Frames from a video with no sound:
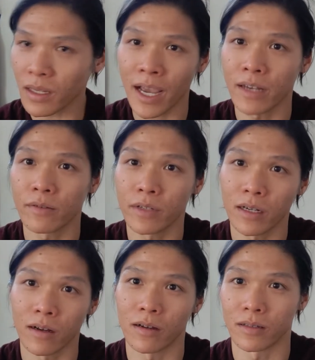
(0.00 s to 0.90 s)
and you've done
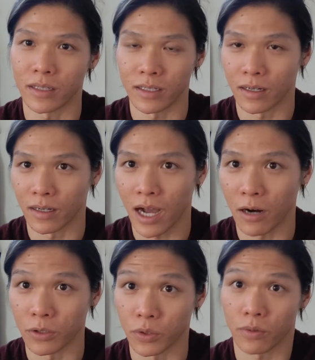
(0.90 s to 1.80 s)
all the uh,
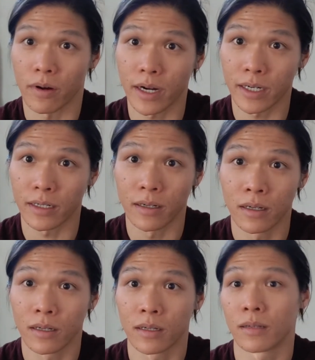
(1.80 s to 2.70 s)
hours required.
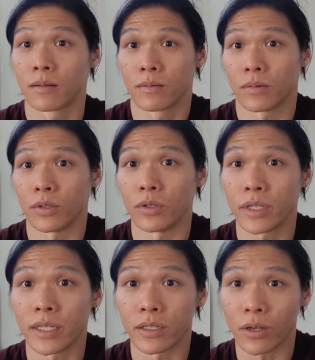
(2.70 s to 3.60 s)
You
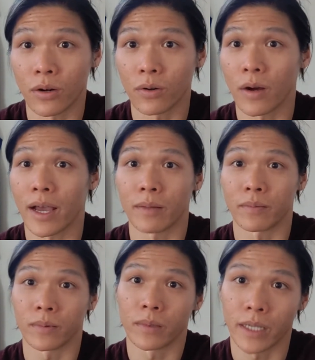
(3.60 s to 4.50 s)
can go
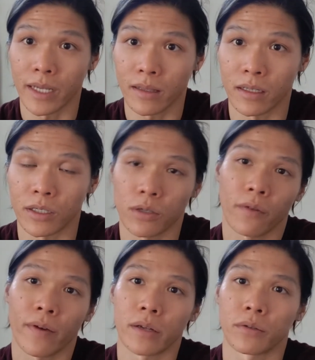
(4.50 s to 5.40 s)
and get the
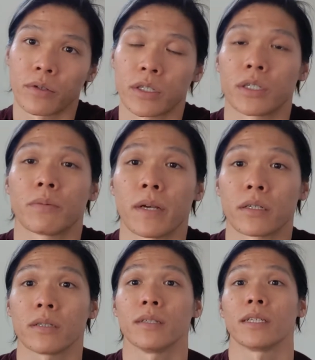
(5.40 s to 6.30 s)
certified nutrition
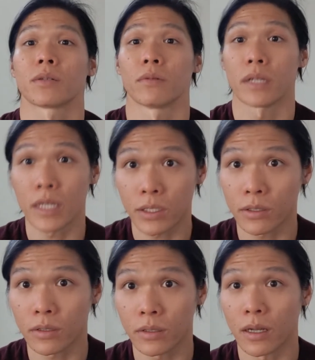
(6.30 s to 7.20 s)
specialist
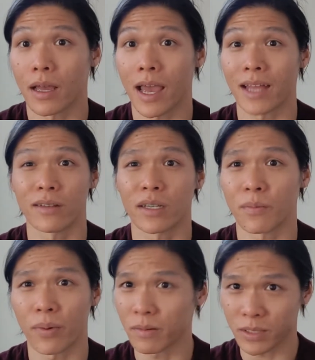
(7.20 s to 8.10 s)
credential, and you can
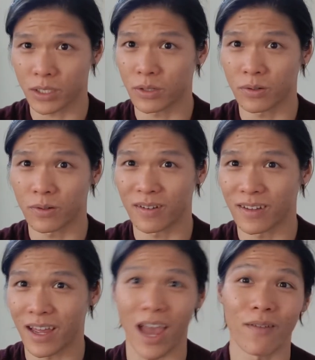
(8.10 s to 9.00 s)
pretty much do
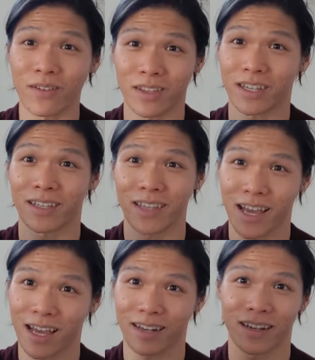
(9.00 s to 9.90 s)
everything
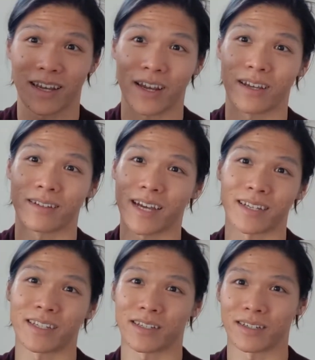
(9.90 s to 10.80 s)
that a
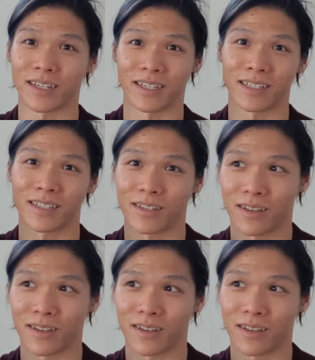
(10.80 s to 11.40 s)
dietitian does,